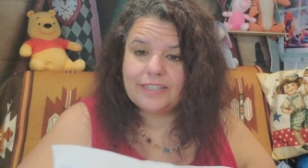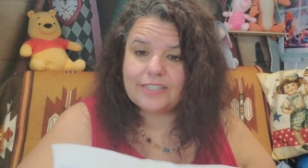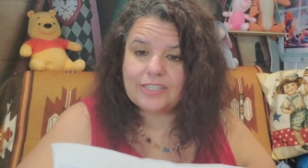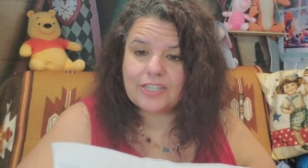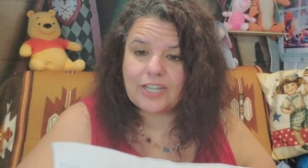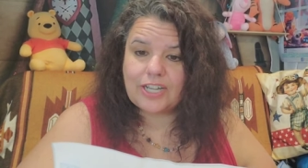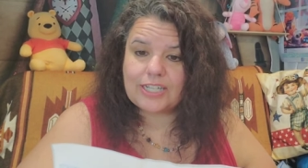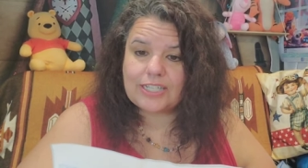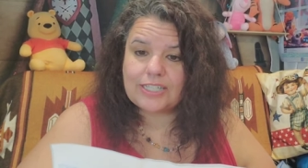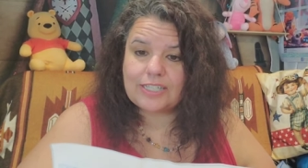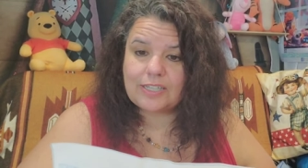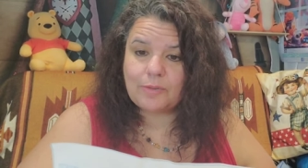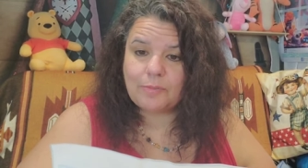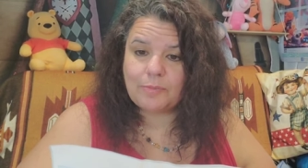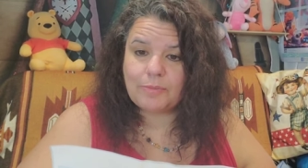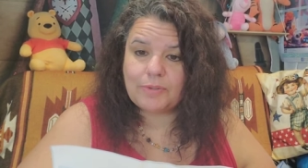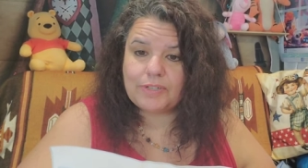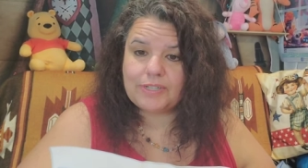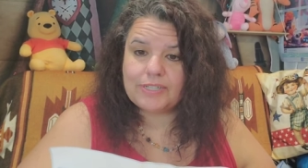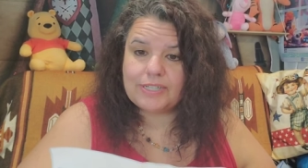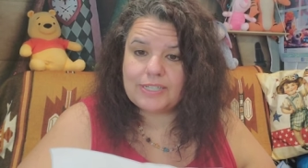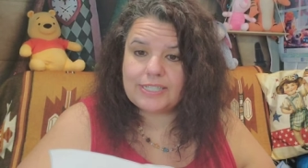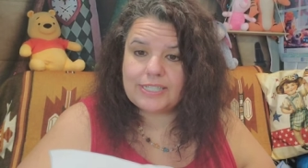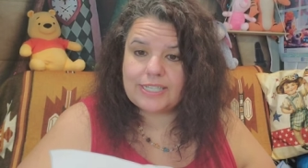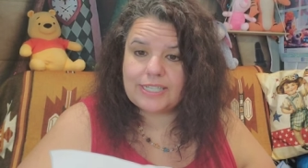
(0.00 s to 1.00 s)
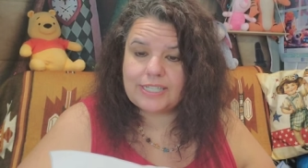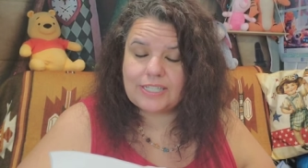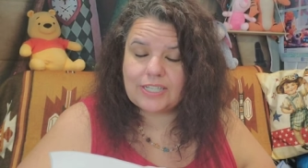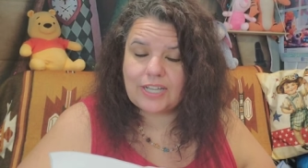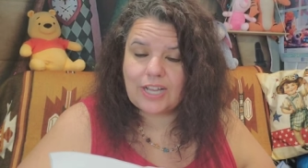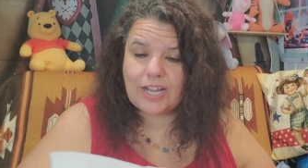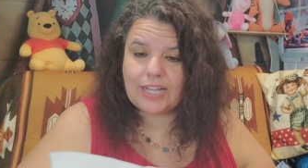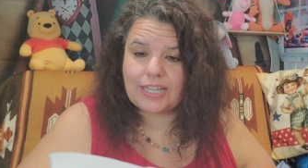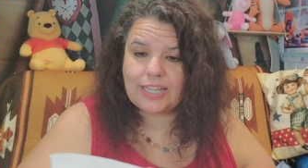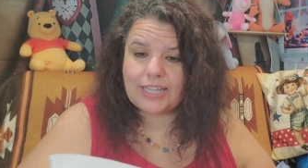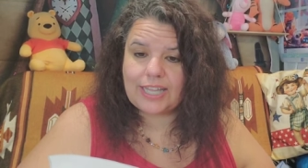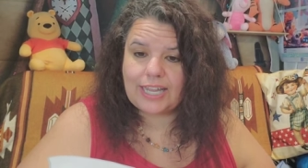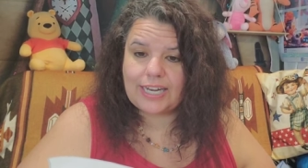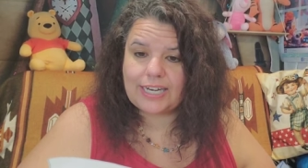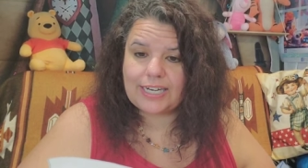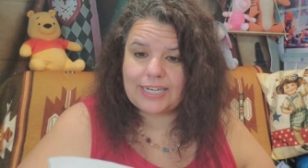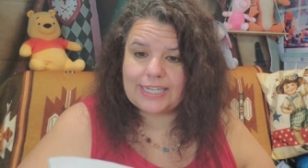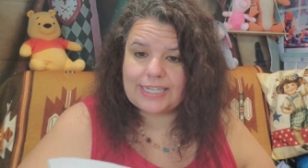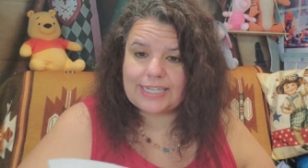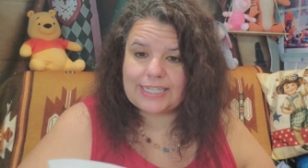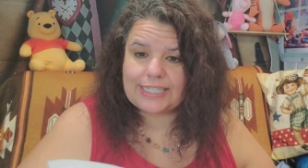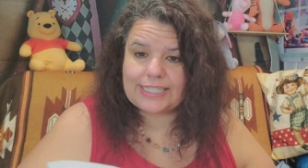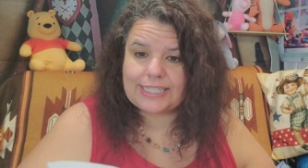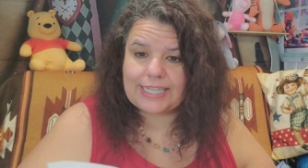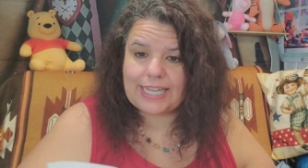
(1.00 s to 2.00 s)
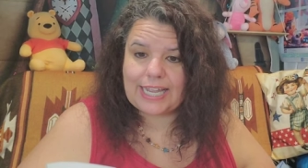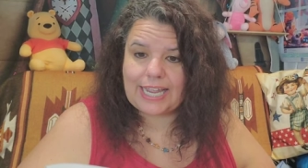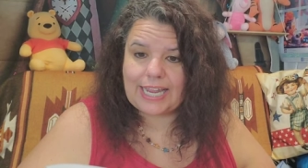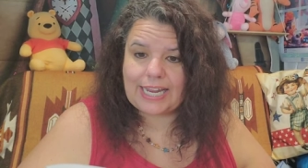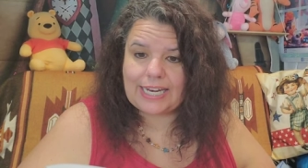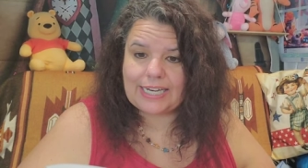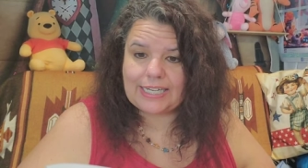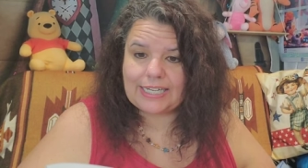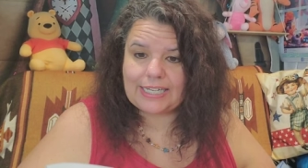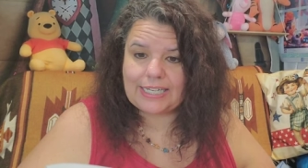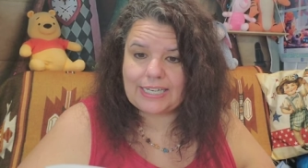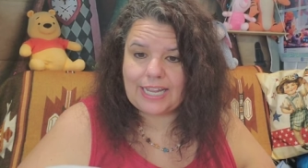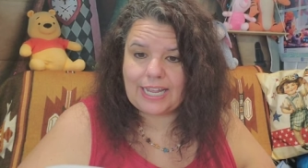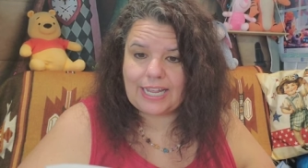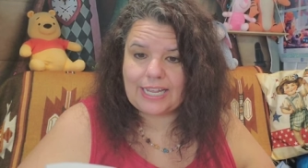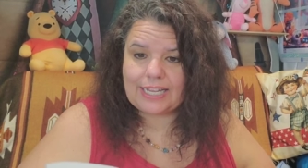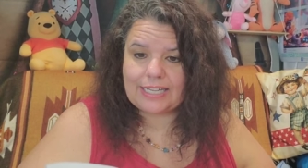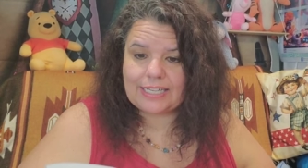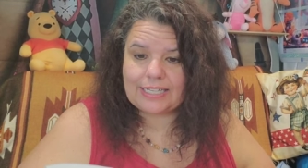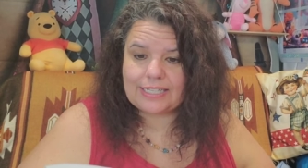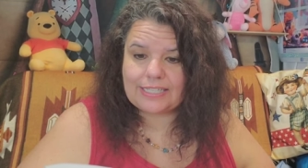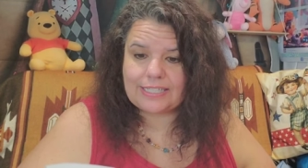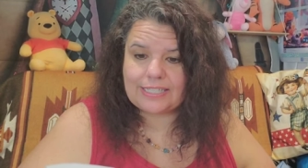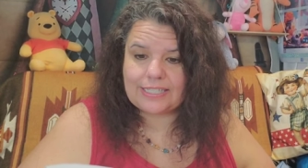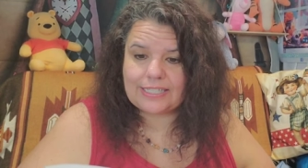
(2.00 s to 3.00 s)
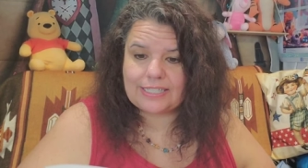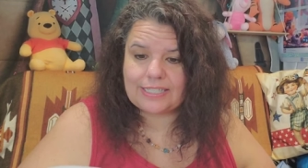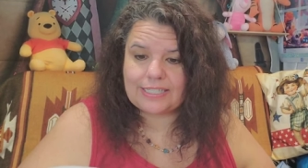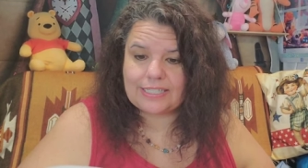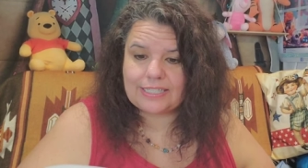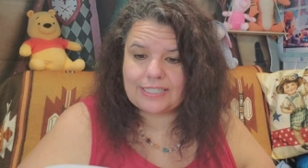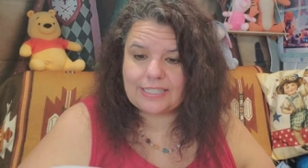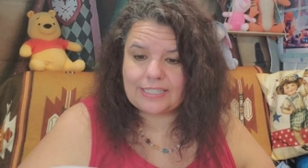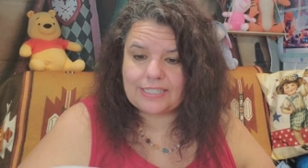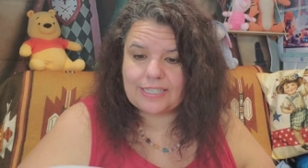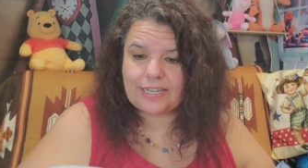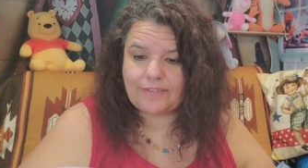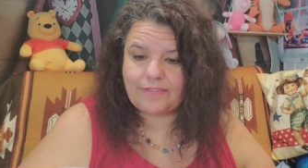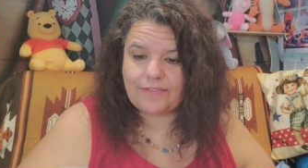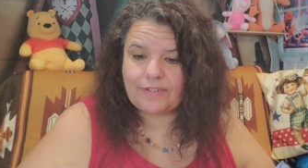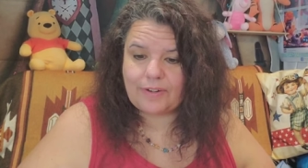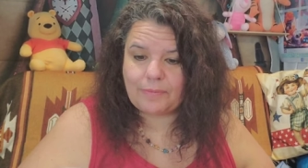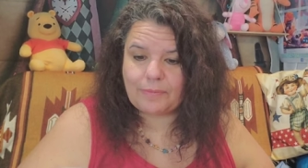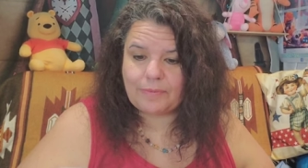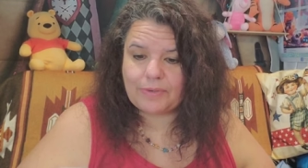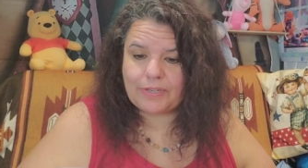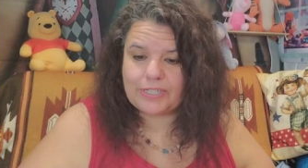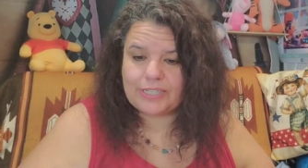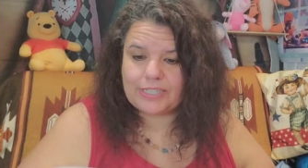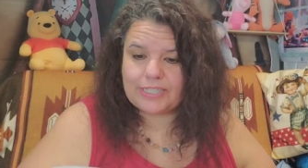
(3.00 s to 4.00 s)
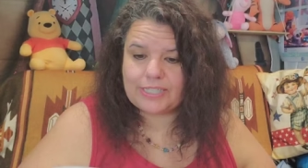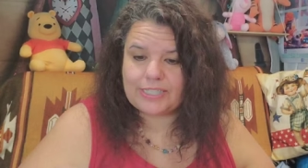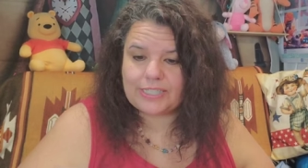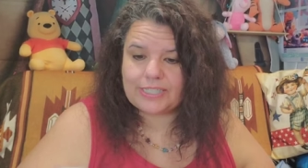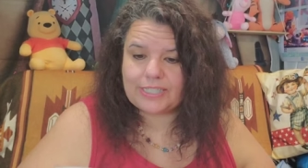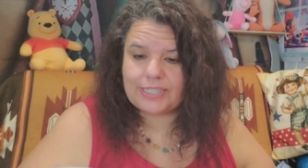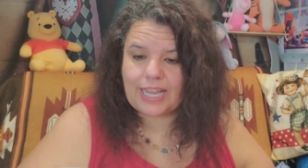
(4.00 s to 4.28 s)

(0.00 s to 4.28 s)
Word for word: got symbols, it's got letters, and it has, does it have numbers?